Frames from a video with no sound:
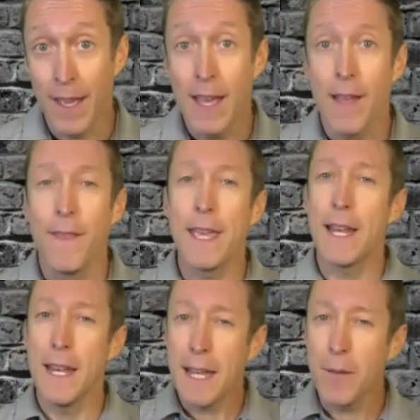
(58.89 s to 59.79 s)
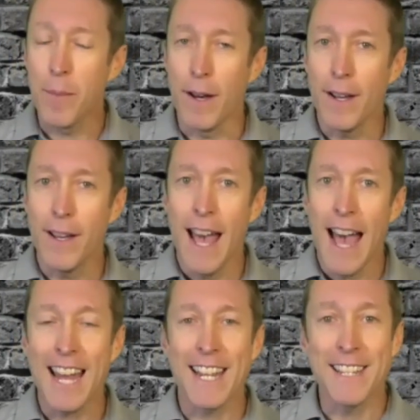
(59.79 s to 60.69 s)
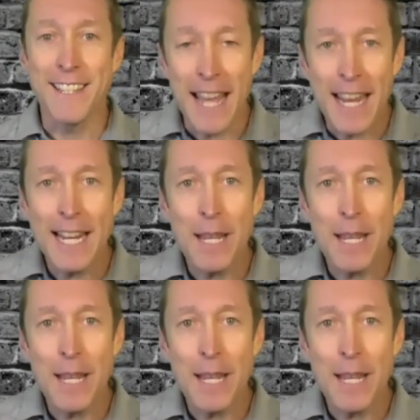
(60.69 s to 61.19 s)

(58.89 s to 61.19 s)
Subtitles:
The Enigma had a daily